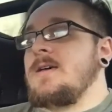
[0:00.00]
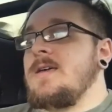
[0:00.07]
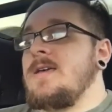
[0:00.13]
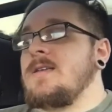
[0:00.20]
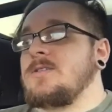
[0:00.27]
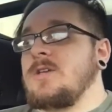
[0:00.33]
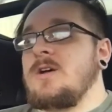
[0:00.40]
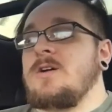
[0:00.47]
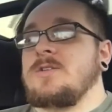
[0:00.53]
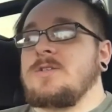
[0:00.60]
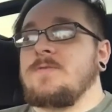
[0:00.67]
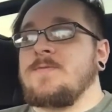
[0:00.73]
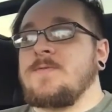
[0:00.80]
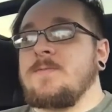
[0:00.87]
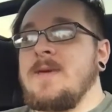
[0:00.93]
It's
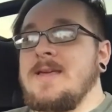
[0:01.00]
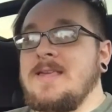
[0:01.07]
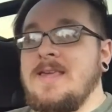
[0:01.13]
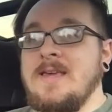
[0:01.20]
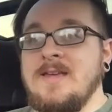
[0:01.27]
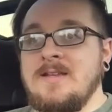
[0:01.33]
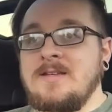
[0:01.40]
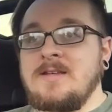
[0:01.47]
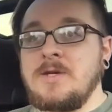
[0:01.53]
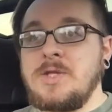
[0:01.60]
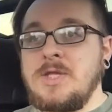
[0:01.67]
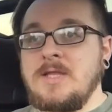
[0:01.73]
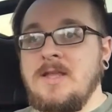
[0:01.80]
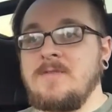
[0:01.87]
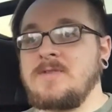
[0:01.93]
awesome for my kid because
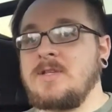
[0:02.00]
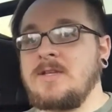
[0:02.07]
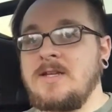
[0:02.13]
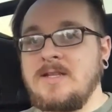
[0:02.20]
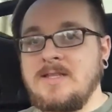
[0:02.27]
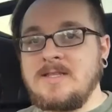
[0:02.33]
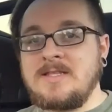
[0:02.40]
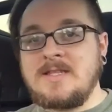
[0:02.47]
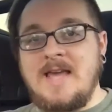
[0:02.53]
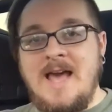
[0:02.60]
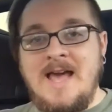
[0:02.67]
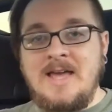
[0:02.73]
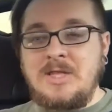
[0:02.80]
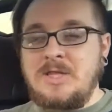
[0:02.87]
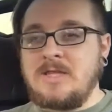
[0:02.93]
she loves looking at the
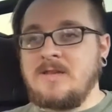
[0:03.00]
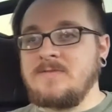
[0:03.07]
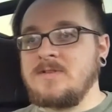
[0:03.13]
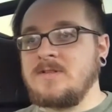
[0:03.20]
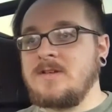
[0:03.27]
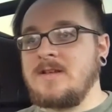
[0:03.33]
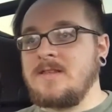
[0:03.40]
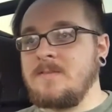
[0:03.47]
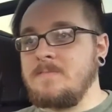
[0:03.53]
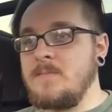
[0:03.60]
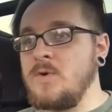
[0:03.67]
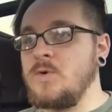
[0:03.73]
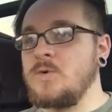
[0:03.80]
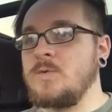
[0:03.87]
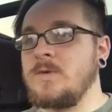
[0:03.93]
sky. She loves looking at the
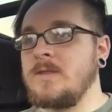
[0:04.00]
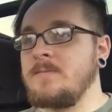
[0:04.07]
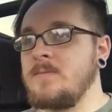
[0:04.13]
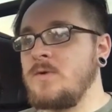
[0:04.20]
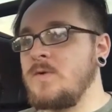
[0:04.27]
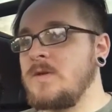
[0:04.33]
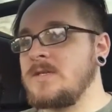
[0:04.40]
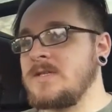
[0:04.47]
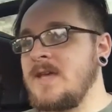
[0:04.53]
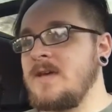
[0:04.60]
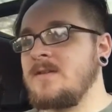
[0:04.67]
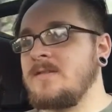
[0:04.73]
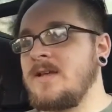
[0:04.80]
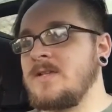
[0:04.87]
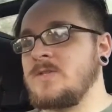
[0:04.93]
moon when the moon is
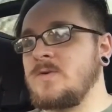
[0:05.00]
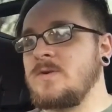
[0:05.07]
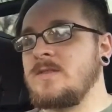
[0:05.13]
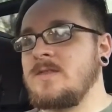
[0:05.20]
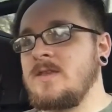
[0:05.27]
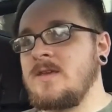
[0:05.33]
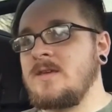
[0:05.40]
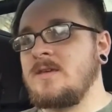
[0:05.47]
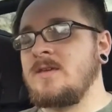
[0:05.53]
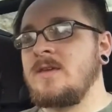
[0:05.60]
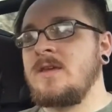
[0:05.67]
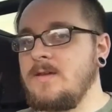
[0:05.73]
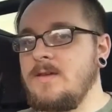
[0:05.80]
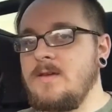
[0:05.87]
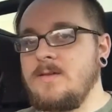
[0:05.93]
out, that sort of thing.
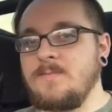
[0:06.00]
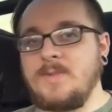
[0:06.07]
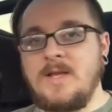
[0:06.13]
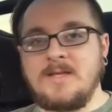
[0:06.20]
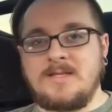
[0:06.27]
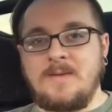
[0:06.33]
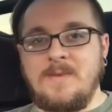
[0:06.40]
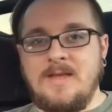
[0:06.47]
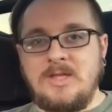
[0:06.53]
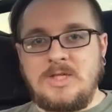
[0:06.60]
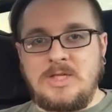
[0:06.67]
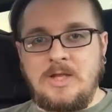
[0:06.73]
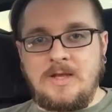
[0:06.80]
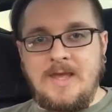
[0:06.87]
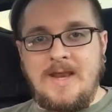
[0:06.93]
Plus, I mean,
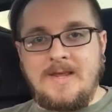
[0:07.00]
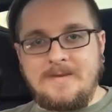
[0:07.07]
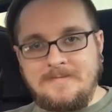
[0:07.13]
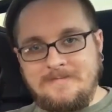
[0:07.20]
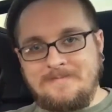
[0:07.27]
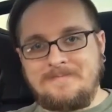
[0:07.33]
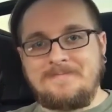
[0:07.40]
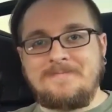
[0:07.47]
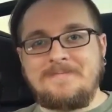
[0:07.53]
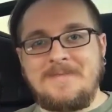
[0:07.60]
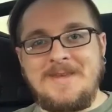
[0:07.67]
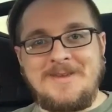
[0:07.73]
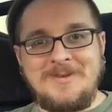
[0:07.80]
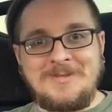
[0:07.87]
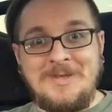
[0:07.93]
just look at it.
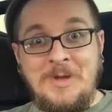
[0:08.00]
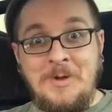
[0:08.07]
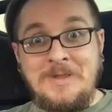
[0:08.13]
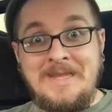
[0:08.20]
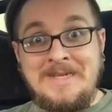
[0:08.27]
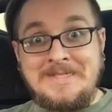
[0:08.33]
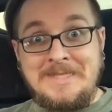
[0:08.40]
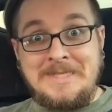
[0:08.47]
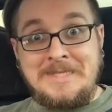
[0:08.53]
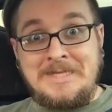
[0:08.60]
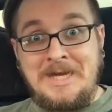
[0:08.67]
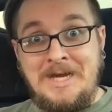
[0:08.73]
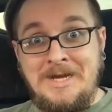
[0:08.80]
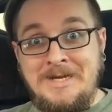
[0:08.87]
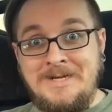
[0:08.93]
It goes the whole length of the
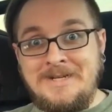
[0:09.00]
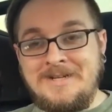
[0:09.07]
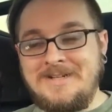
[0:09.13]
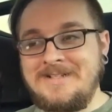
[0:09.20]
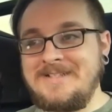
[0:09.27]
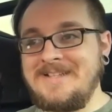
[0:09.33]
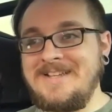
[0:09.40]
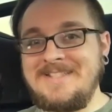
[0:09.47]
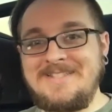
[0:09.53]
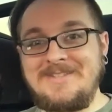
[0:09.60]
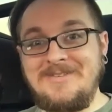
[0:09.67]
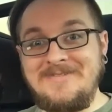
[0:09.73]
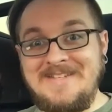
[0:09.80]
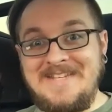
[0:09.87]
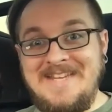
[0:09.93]
car. It's
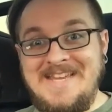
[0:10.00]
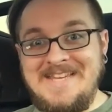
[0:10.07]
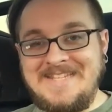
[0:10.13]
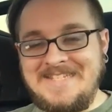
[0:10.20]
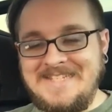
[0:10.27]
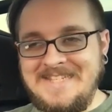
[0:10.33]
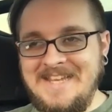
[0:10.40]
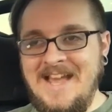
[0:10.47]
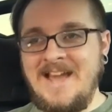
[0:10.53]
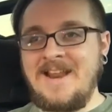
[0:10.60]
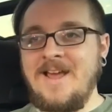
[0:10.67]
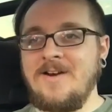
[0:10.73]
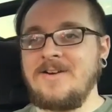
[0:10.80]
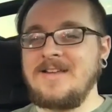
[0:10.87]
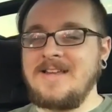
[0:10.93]
so neat. I
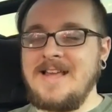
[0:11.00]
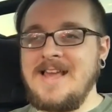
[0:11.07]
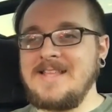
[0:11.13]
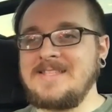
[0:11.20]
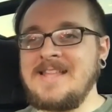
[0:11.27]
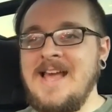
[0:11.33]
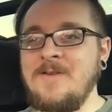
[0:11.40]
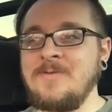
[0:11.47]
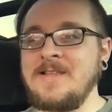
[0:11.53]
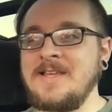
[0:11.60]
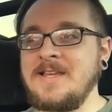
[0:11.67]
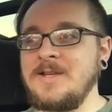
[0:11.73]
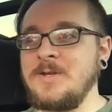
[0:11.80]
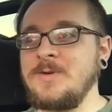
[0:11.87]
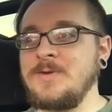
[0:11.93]
know. It's not really
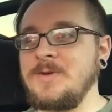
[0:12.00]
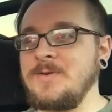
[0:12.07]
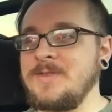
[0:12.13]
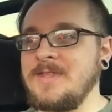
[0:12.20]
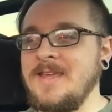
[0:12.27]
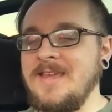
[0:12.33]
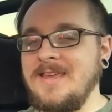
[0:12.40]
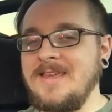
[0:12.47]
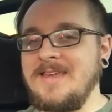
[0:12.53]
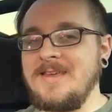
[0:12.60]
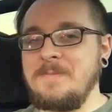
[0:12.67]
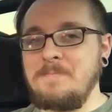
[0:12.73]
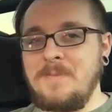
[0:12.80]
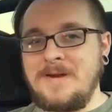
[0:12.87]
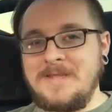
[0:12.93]
a new thing,
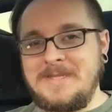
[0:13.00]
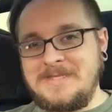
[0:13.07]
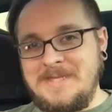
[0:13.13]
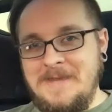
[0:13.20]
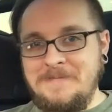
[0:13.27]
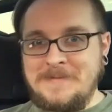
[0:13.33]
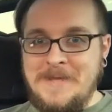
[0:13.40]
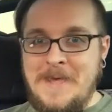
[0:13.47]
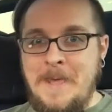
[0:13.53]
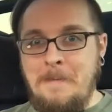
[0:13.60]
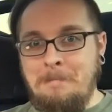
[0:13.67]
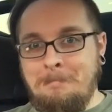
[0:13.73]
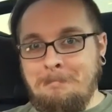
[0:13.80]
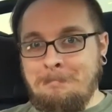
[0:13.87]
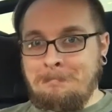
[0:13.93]
but at the same
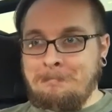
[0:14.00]
time,